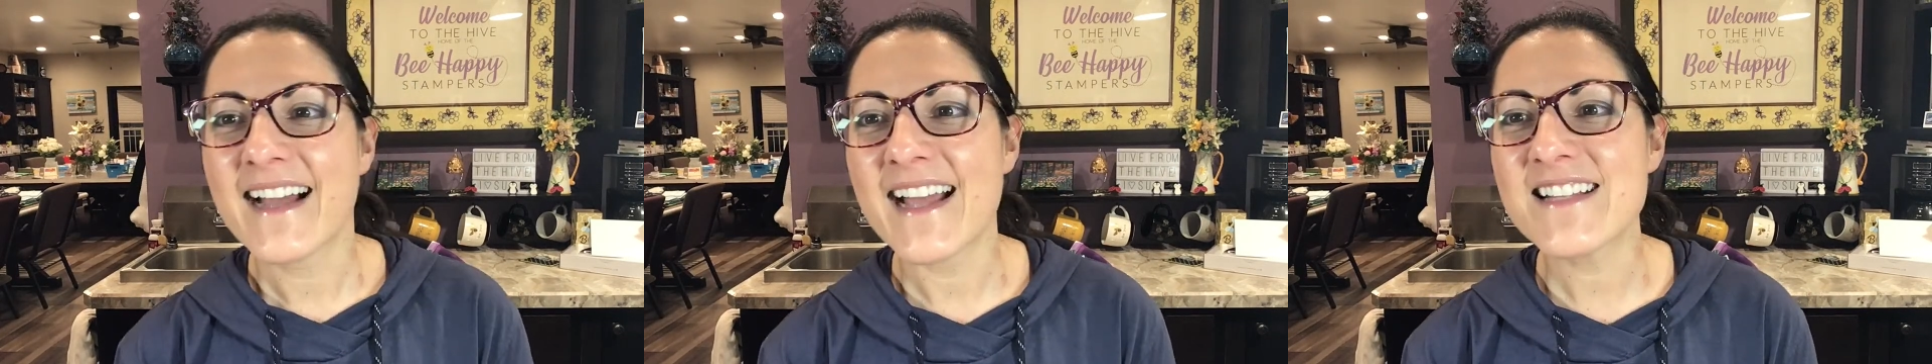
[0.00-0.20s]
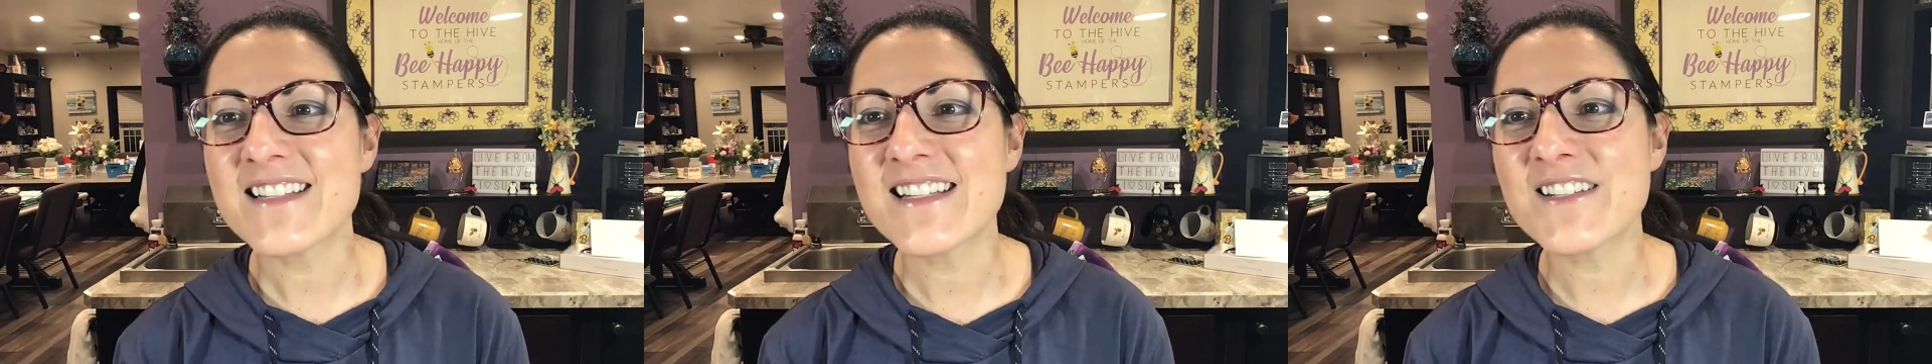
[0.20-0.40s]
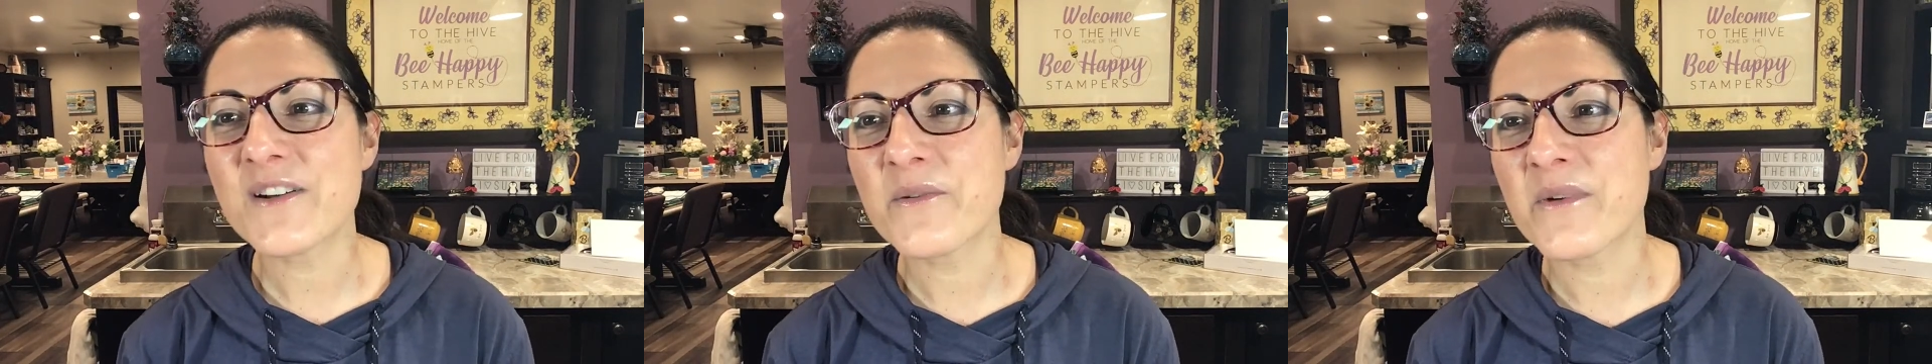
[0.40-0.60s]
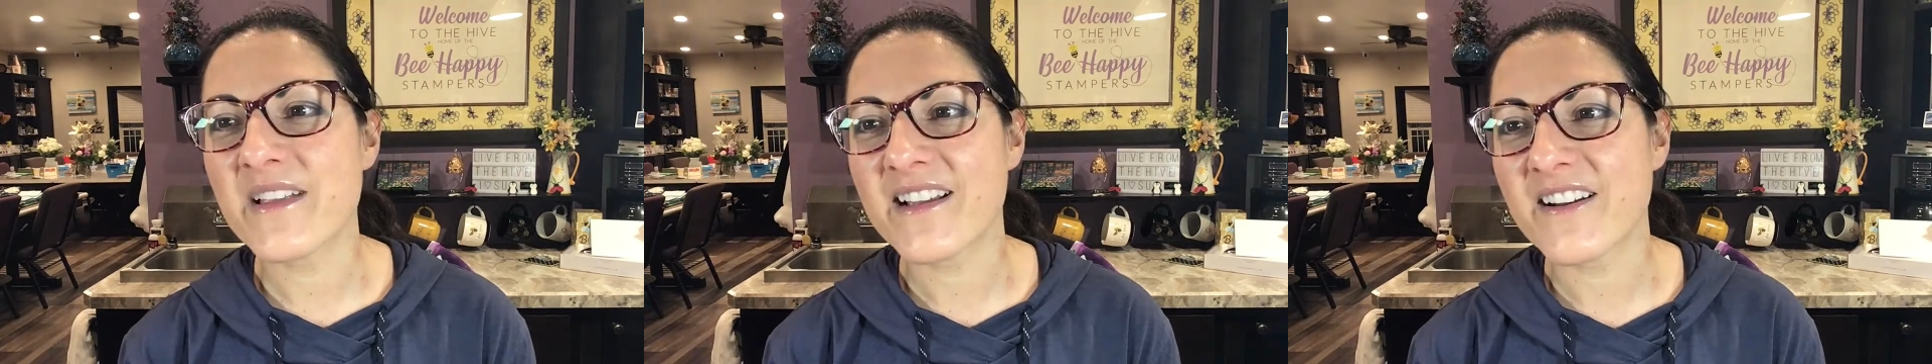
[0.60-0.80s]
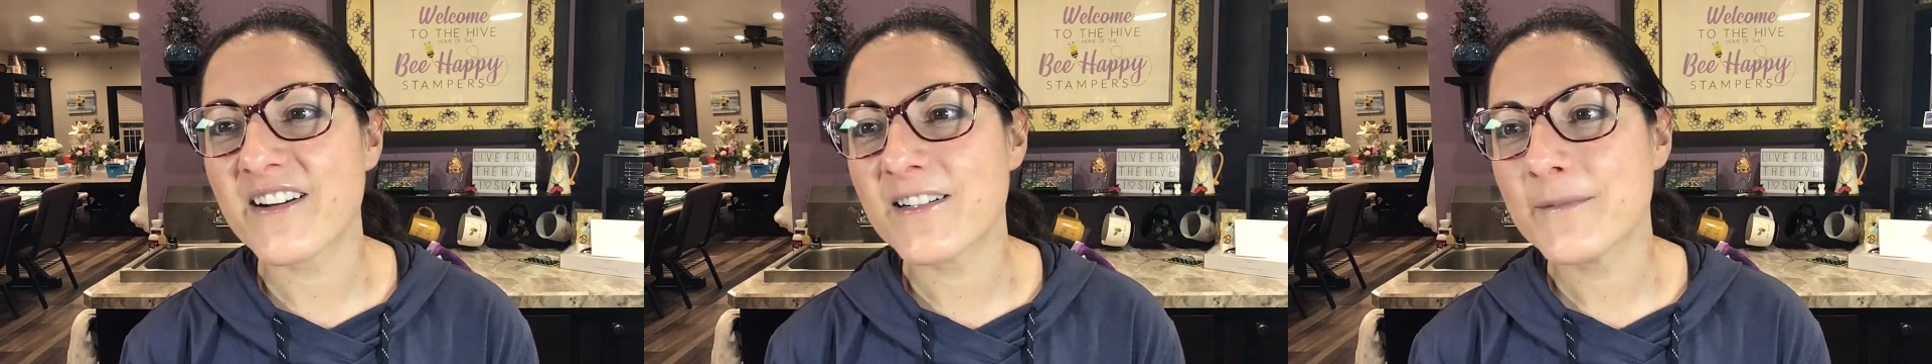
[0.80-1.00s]
Hi, Jean
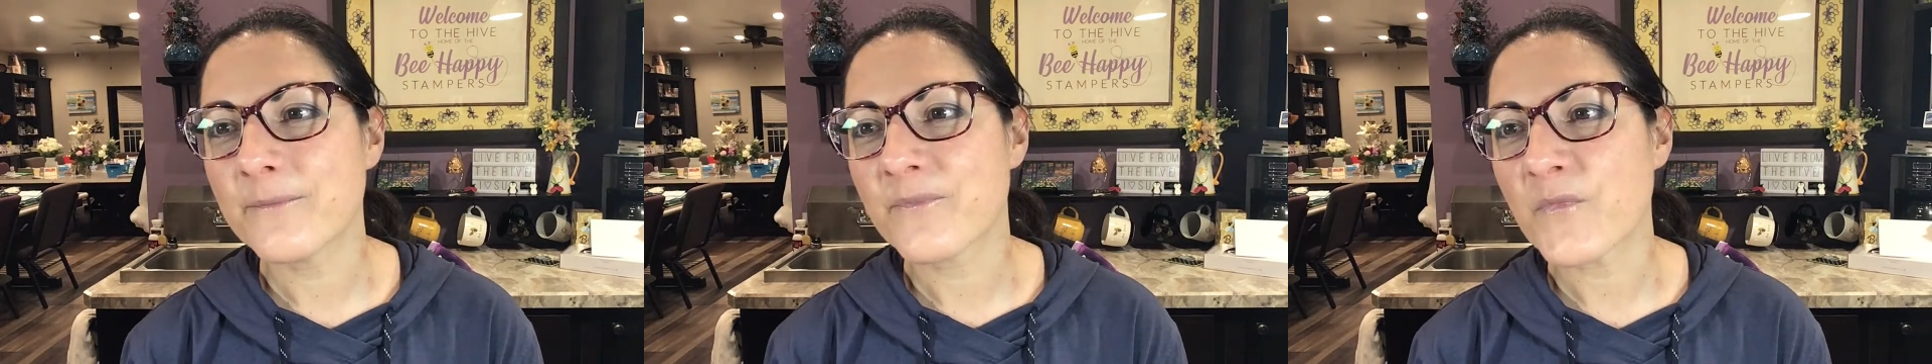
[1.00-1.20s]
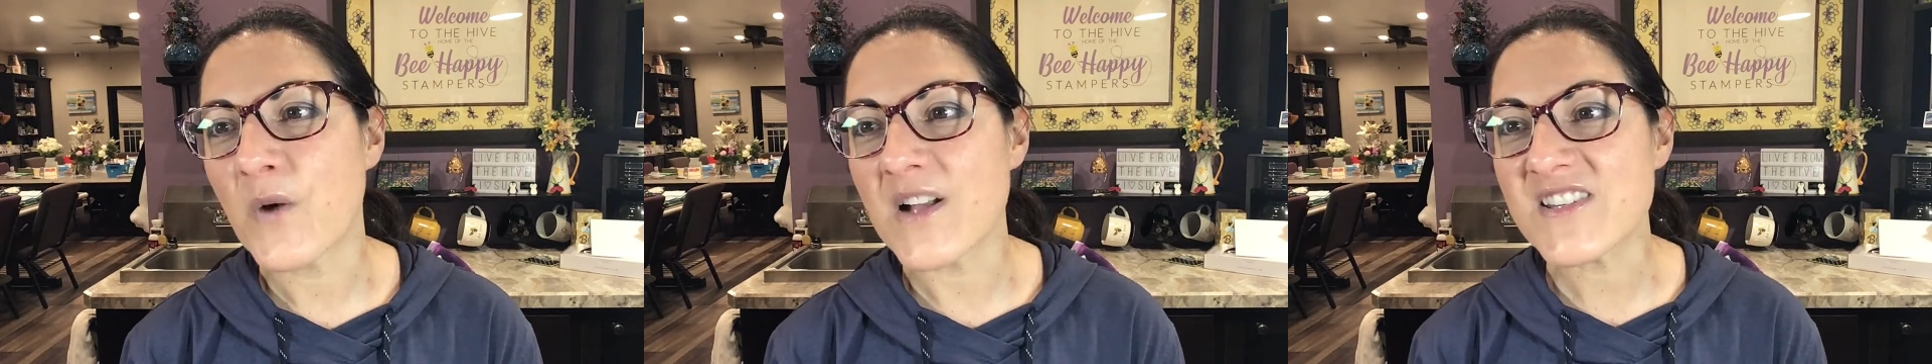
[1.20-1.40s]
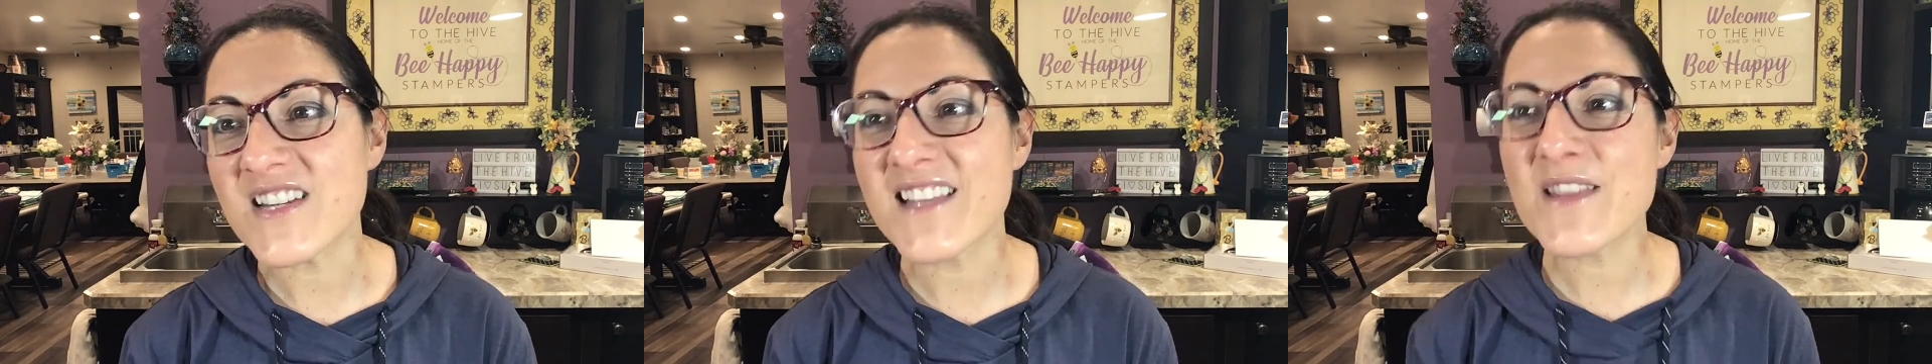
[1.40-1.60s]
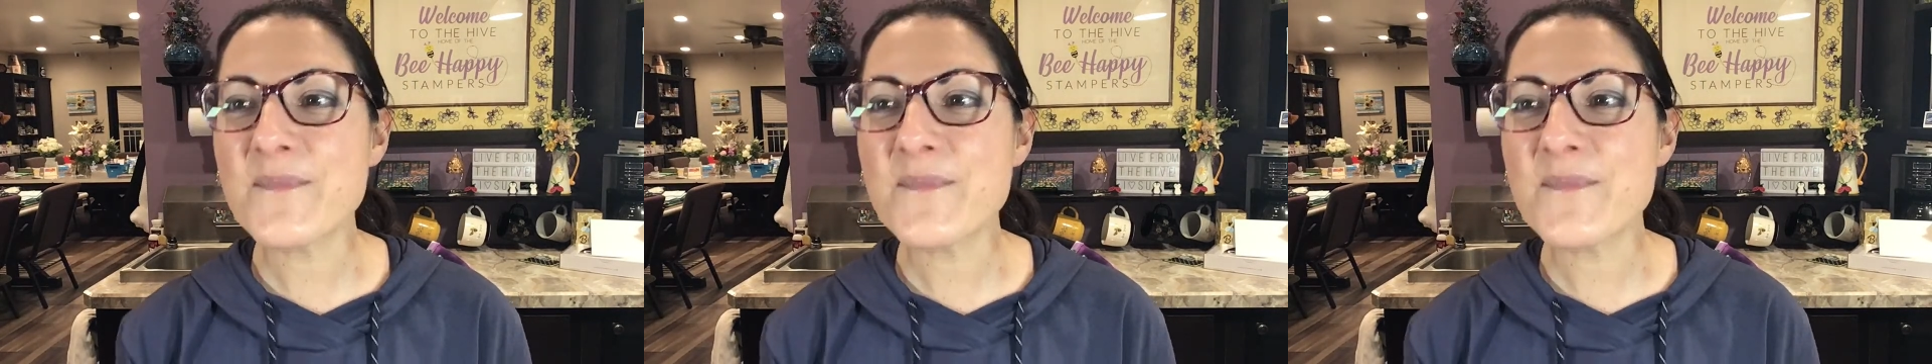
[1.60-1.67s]
Terwilliger, watching